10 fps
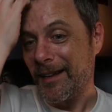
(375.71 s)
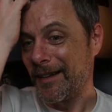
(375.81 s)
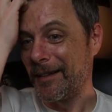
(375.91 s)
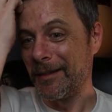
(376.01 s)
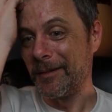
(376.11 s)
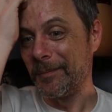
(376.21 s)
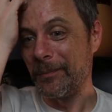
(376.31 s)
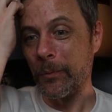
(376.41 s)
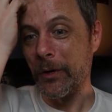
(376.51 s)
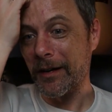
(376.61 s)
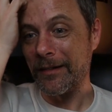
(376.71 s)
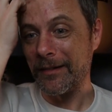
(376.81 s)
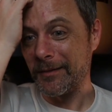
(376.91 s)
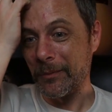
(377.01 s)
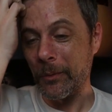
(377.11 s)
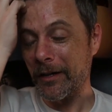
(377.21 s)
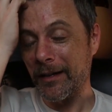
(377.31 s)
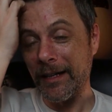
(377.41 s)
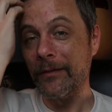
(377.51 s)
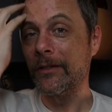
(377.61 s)
we're
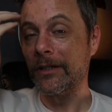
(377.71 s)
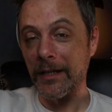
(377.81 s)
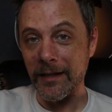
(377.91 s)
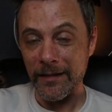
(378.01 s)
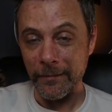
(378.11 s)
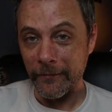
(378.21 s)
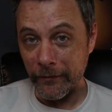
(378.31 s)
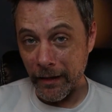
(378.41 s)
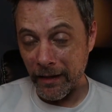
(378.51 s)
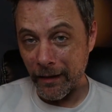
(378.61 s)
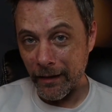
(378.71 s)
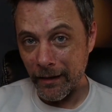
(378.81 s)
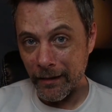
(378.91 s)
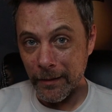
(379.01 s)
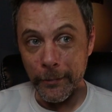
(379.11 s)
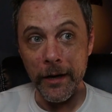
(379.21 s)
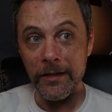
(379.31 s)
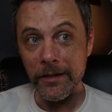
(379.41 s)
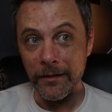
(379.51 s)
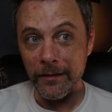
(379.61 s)
gonna even look at some funny
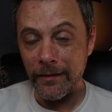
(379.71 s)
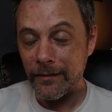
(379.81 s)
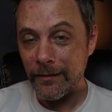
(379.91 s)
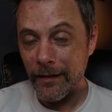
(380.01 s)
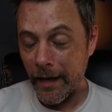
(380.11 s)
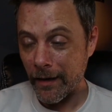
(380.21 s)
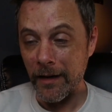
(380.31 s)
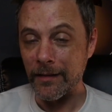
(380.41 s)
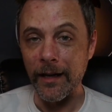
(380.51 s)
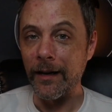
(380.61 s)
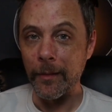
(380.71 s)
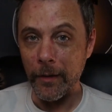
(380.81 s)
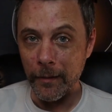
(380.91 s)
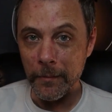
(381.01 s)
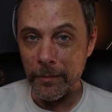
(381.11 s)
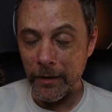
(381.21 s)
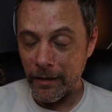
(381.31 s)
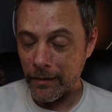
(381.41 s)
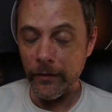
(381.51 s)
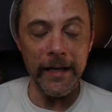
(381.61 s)
depression and anxiety memes,
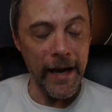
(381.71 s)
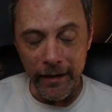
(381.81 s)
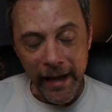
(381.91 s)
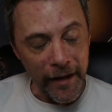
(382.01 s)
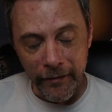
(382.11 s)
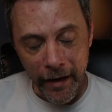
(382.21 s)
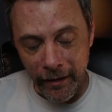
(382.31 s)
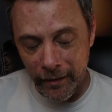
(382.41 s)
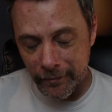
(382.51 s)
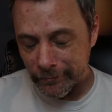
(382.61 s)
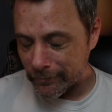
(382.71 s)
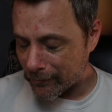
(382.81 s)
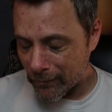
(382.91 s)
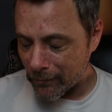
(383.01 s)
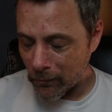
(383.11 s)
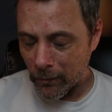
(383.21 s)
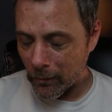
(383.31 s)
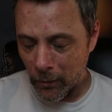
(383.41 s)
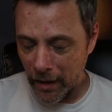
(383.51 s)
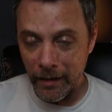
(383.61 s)
because if you can't laugh at it,
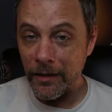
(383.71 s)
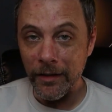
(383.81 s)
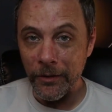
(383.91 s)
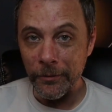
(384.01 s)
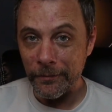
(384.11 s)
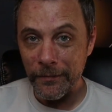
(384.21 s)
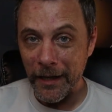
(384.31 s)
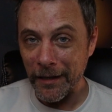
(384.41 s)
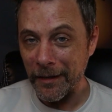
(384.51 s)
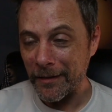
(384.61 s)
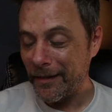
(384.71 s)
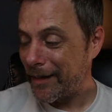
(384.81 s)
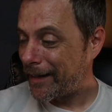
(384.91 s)
what can you do? And